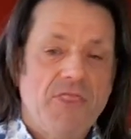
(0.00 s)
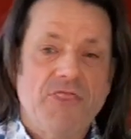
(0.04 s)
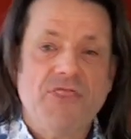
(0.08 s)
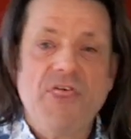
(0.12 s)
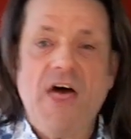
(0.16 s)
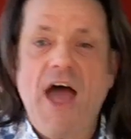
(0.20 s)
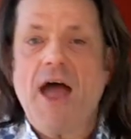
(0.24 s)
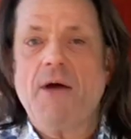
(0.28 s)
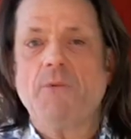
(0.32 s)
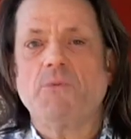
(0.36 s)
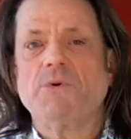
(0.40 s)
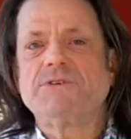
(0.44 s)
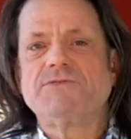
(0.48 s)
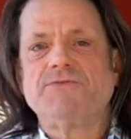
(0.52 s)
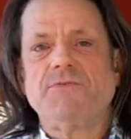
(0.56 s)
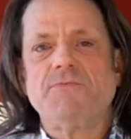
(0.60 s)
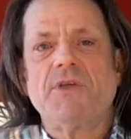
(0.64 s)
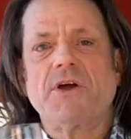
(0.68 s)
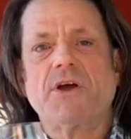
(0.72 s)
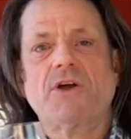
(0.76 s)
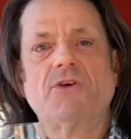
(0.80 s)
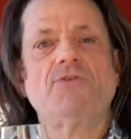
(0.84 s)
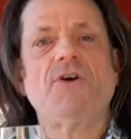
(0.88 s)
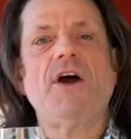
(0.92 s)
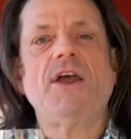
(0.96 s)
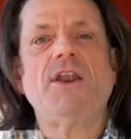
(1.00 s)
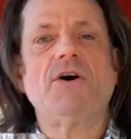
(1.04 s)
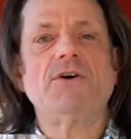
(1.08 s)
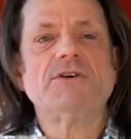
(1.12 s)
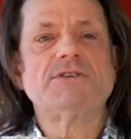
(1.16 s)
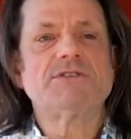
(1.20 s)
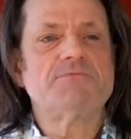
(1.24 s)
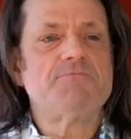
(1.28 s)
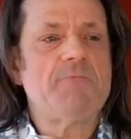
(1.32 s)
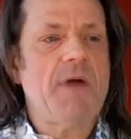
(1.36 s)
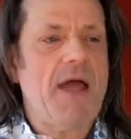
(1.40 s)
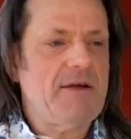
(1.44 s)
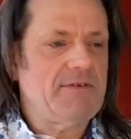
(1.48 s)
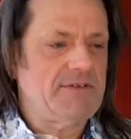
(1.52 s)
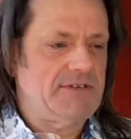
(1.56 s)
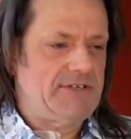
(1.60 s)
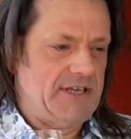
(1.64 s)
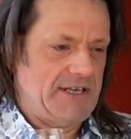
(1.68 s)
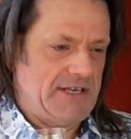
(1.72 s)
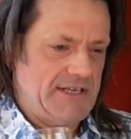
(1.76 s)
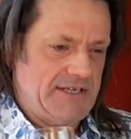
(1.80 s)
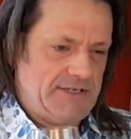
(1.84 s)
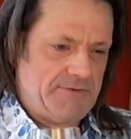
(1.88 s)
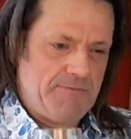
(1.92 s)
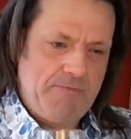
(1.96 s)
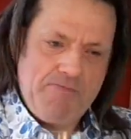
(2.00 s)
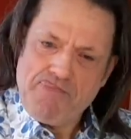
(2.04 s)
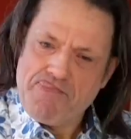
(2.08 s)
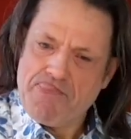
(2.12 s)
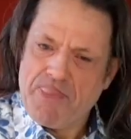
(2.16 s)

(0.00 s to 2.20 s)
That was from the Gredos Mountains,